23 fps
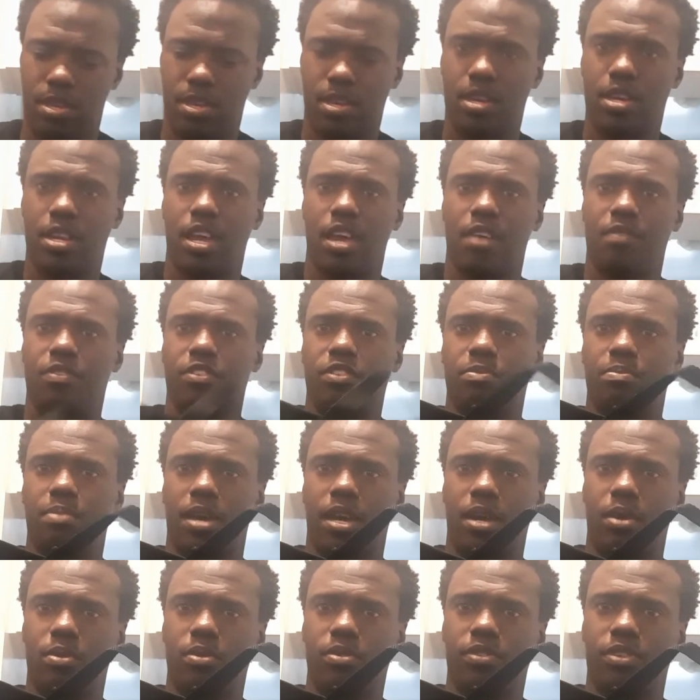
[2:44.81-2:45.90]
And I have these
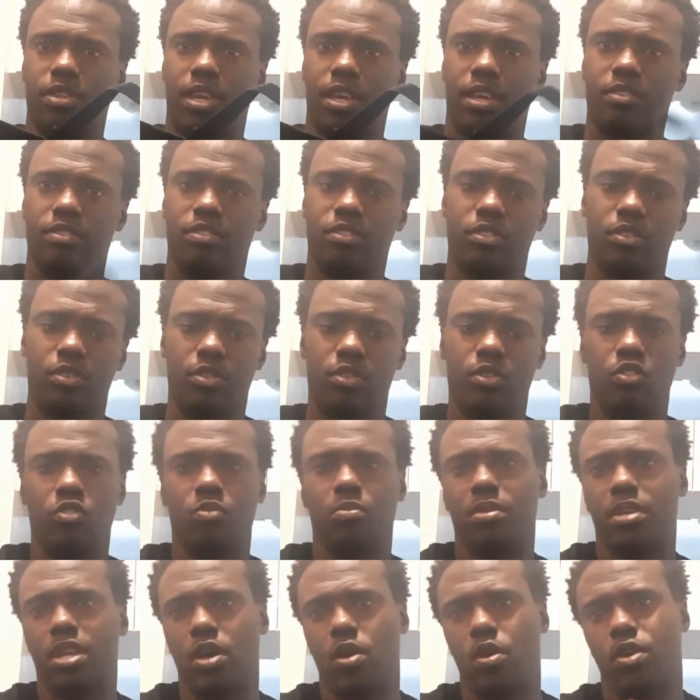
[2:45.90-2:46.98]
back ones that I can still use,
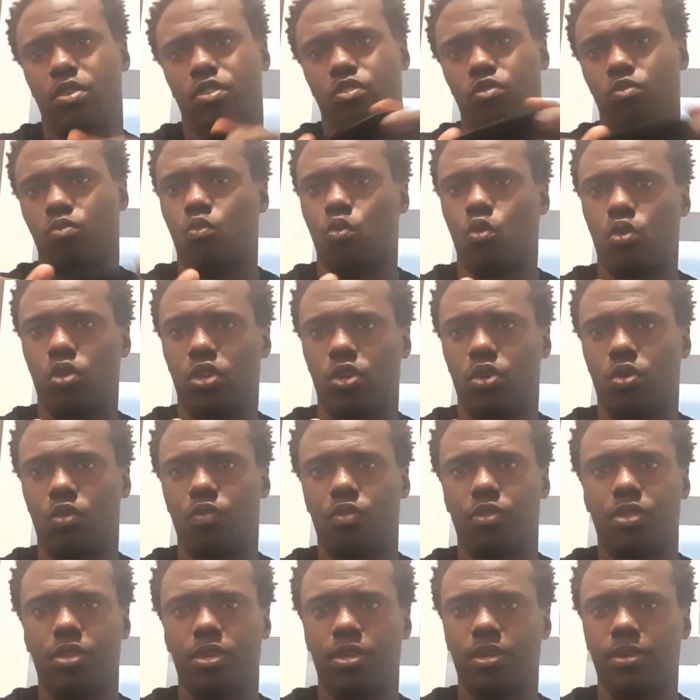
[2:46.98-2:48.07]
but now I just roll it over
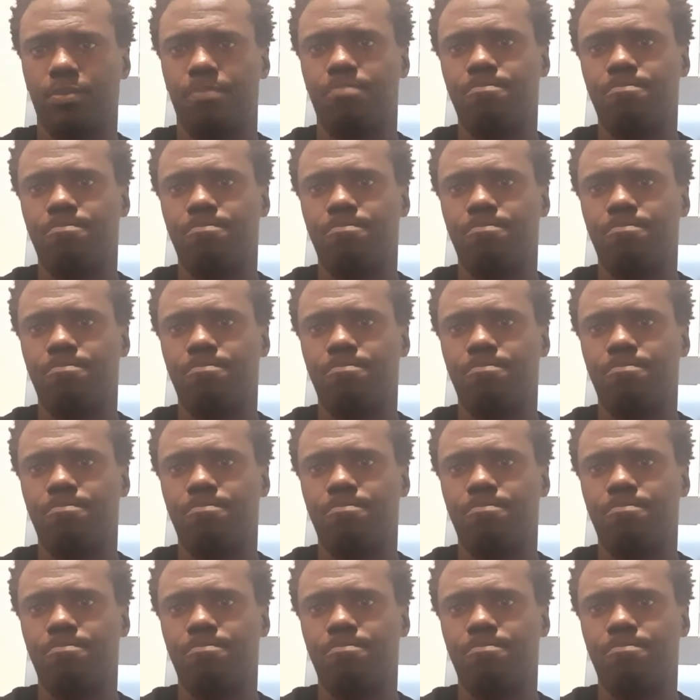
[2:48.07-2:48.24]
the